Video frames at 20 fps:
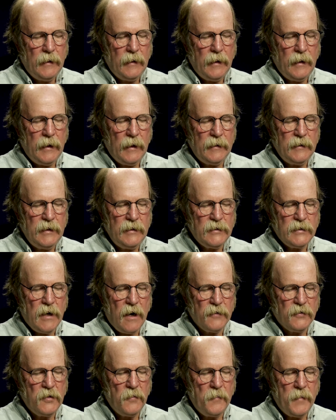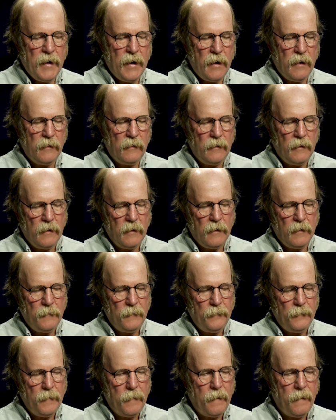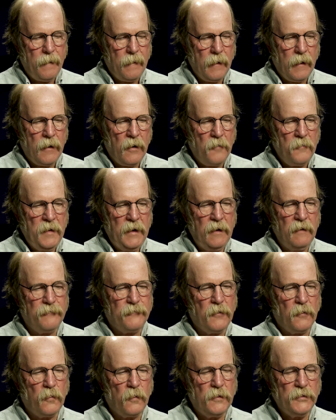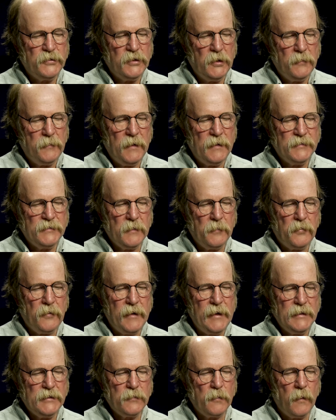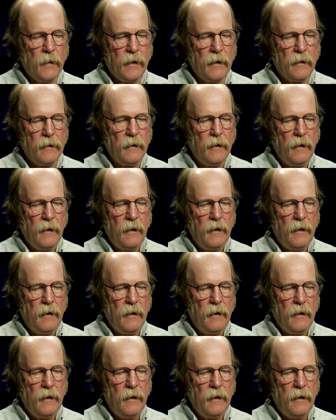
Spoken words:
And he talked about, a meeting for worship as a place where